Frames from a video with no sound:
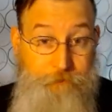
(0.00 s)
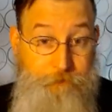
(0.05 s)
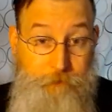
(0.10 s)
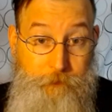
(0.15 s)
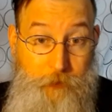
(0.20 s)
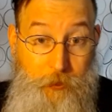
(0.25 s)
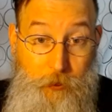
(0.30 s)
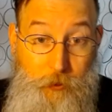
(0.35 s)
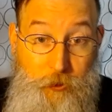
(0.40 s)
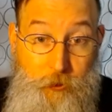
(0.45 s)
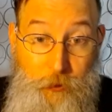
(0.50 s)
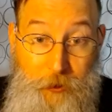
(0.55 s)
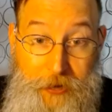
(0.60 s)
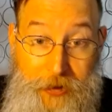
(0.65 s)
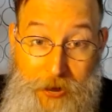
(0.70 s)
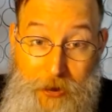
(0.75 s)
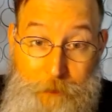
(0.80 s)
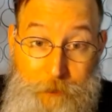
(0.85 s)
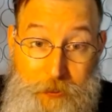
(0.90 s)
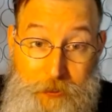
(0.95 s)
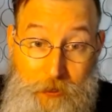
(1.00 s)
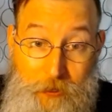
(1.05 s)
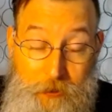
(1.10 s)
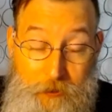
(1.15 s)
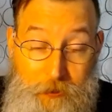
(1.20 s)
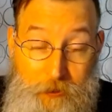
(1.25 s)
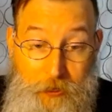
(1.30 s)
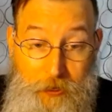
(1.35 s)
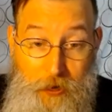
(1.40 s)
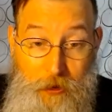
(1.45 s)
You know, so it can be done.
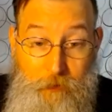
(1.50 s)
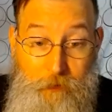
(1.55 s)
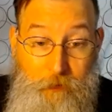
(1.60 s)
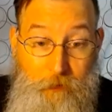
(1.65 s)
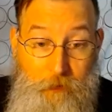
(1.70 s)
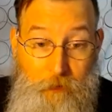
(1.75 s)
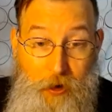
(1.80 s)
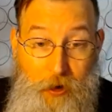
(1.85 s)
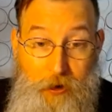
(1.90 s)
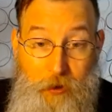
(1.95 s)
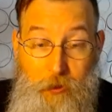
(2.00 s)
He can write